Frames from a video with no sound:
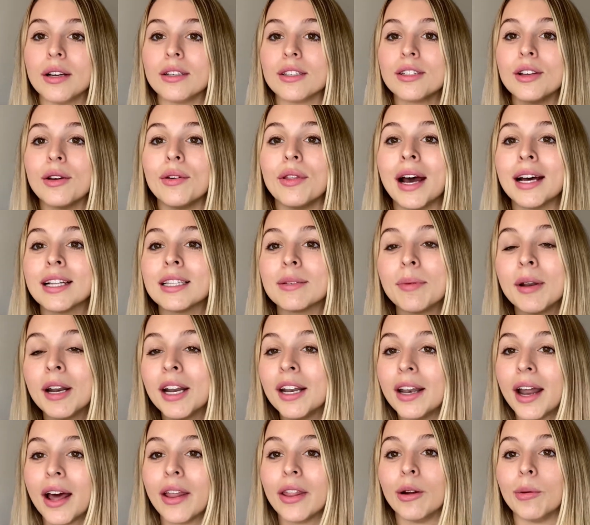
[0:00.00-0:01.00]
So that's been
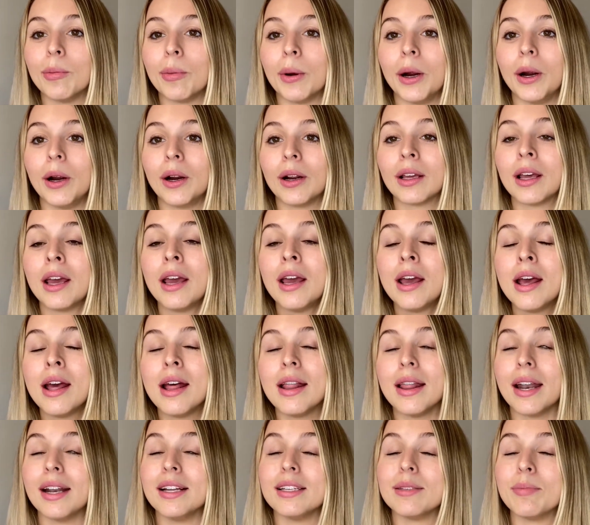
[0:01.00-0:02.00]
another perk
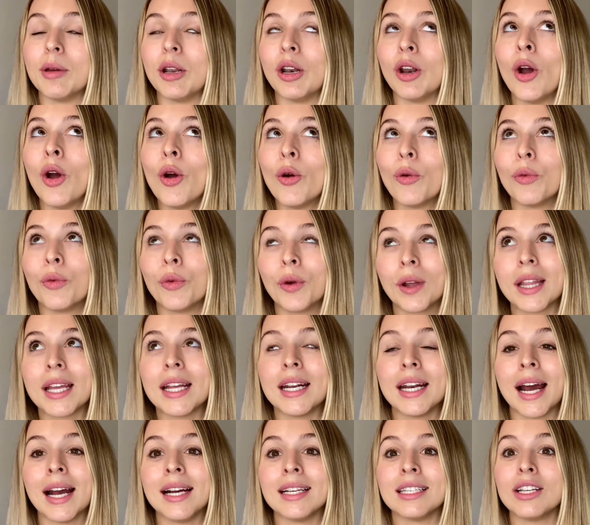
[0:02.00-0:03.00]
that has been really
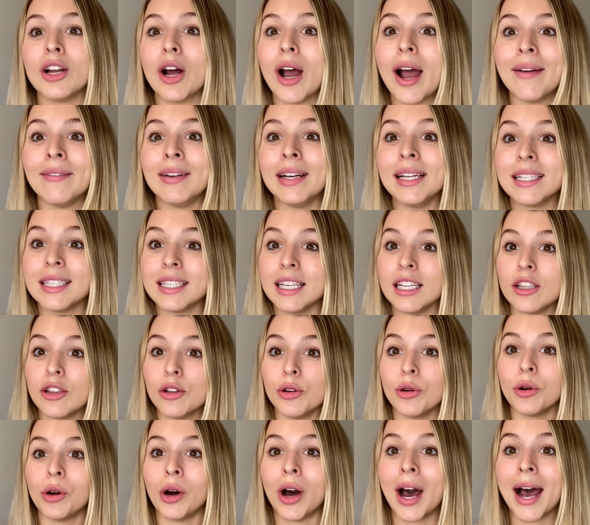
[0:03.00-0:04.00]
nice, not having to sit
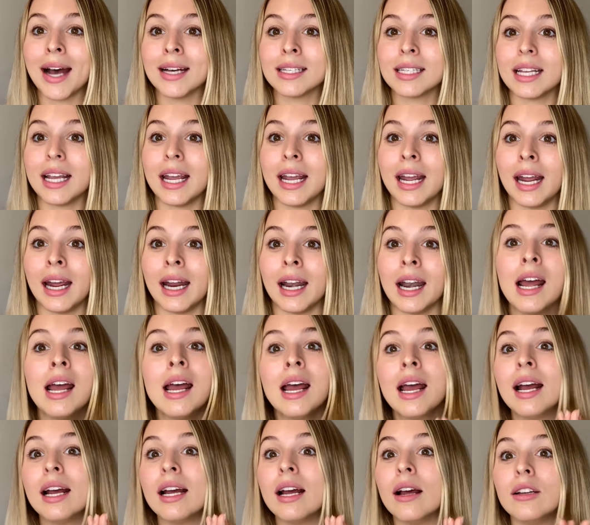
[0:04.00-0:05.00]
through class and
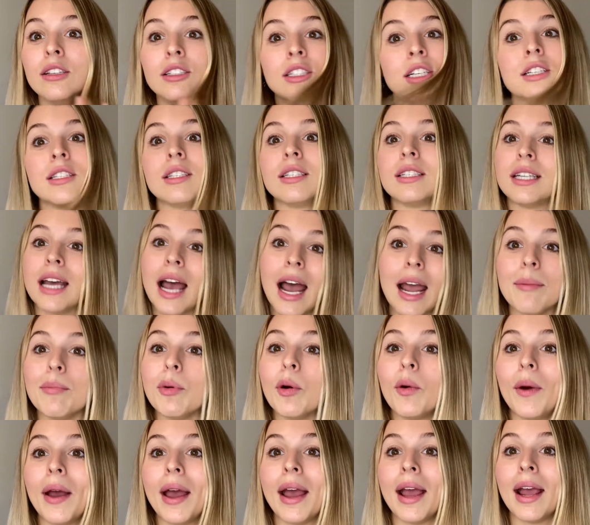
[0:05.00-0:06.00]
just type
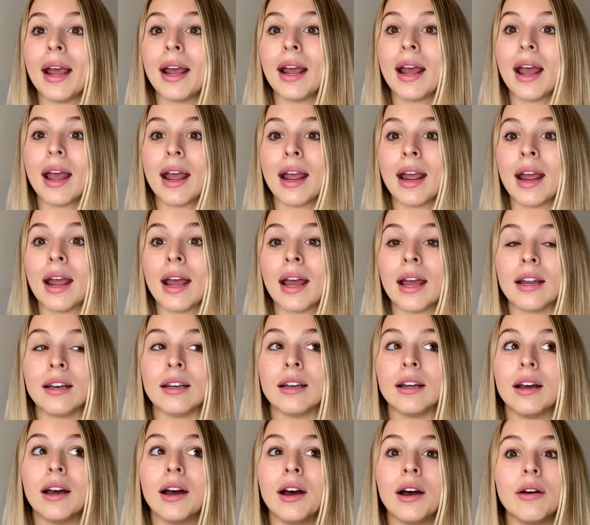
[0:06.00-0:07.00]
away
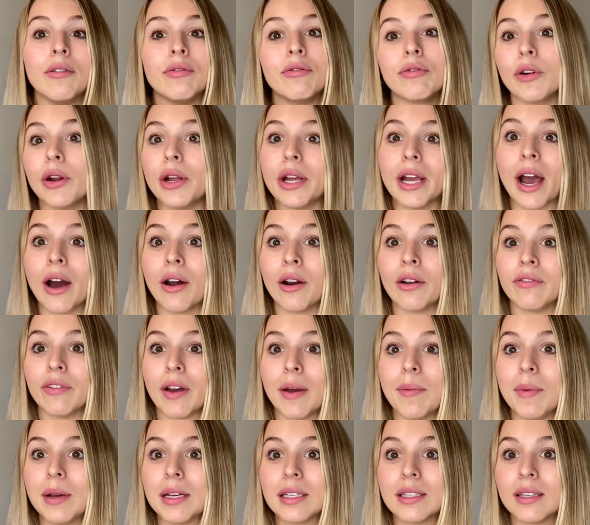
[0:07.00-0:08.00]
and freak out if I
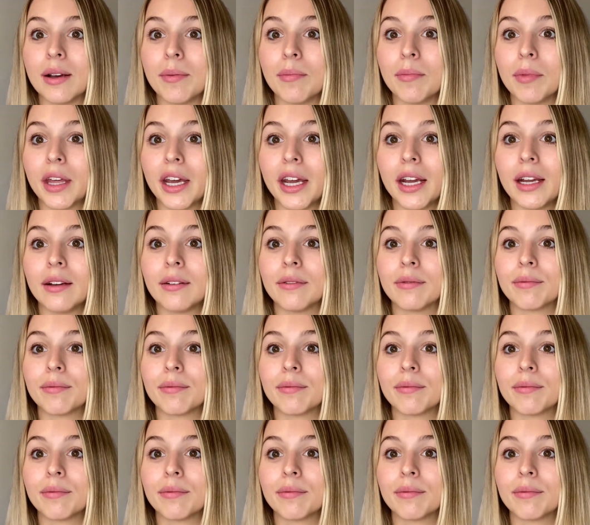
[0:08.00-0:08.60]
miss something.